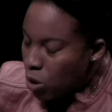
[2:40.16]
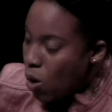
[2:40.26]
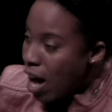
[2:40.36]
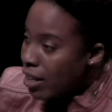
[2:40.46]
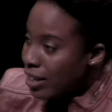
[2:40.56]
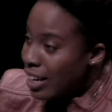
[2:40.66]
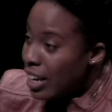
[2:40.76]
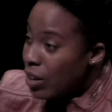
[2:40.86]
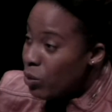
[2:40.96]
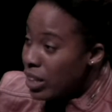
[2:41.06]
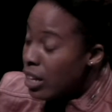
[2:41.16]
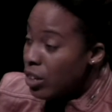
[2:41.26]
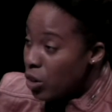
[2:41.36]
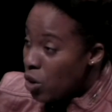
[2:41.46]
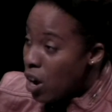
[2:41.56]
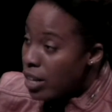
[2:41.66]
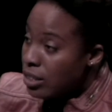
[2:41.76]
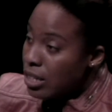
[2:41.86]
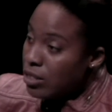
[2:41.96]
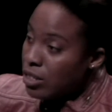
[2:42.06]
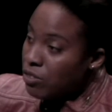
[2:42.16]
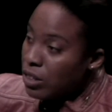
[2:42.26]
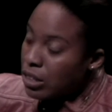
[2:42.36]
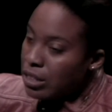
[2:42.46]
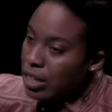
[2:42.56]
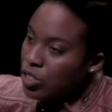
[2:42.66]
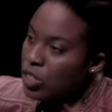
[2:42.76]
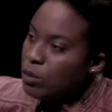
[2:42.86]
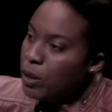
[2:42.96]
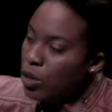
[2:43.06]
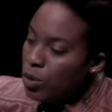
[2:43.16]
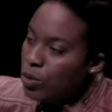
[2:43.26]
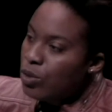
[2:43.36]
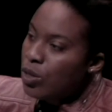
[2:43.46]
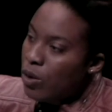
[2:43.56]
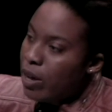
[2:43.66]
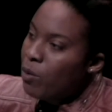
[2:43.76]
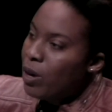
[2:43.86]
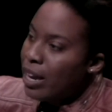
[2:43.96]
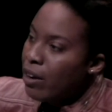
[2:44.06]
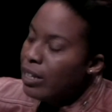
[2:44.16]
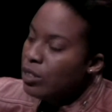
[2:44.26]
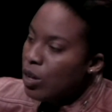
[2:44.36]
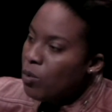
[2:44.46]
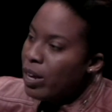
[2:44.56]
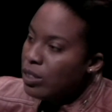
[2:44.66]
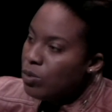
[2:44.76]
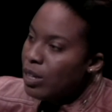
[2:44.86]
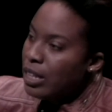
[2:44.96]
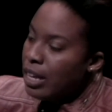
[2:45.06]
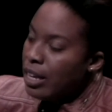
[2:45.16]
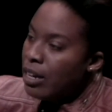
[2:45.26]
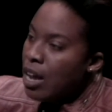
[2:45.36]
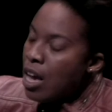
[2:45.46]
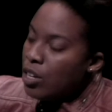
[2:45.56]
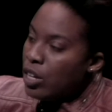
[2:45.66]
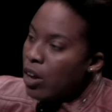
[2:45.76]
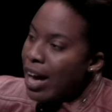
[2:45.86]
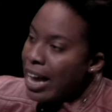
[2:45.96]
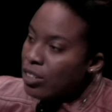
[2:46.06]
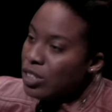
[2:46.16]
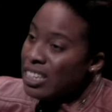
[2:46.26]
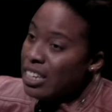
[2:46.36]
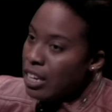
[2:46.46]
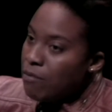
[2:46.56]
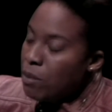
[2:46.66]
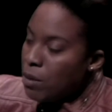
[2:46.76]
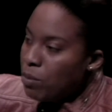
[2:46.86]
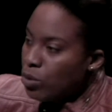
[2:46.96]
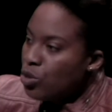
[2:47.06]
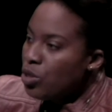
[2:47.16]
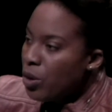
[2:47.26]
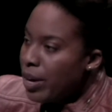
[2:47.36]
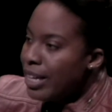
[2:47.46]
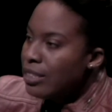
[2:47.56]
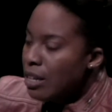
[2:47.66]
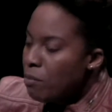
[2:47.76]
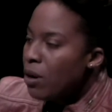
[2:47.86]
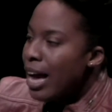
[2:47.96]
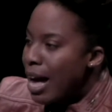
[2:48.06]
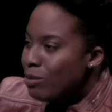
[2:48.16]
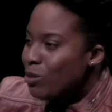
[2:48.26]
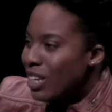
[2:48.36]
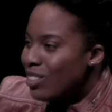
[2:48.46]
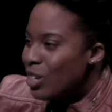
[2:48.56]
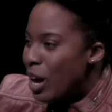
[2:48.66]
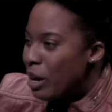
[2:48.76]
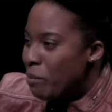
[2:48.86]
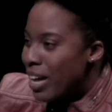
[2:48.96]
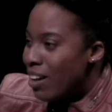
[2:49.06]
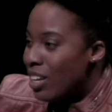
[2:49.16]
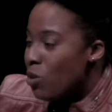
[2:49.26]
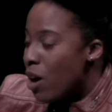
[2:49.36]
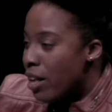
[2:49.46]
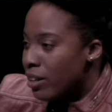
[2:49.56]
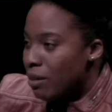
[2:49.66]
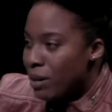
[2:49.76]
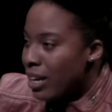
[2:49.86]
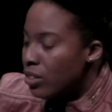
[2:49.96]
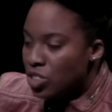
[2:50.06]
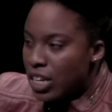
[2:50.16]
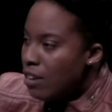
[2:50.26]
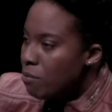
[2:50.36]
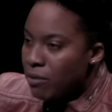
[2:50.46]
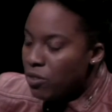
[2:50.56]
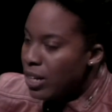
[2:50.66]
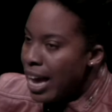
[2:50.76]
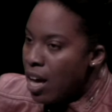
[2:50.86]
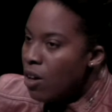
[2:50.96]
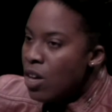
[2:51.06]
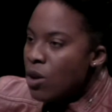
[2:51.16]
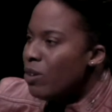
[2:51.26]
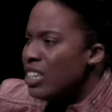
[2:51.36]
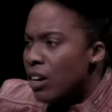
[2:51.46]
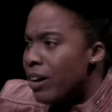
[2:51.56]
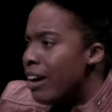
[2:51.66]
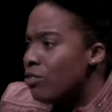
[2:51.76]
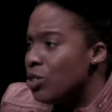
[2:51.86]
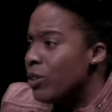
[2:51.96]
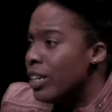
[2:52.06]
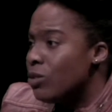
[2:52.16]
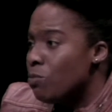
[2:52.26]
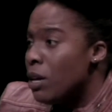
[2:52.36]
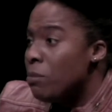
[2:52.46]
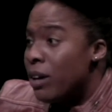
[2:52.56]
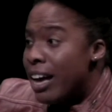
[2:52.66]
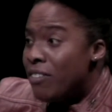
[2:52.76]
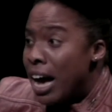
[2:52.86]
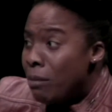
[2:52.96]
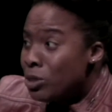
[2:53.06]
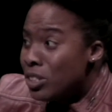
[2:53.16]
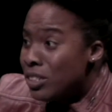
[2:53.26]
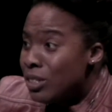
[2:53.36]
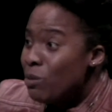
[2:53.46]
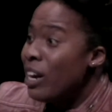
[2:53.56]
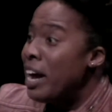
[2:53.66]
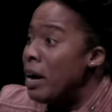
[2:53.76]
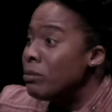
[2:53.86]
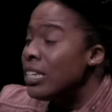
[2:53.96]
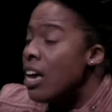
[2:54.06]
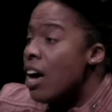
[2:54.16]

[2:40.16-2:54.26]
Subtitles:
quality within and across these different distinctions, but who's going where? And so once we then, you know, actually give people choice, then perhaps we can talk about equality being achieved. But for now, we don't have choice. People have options, perhaps,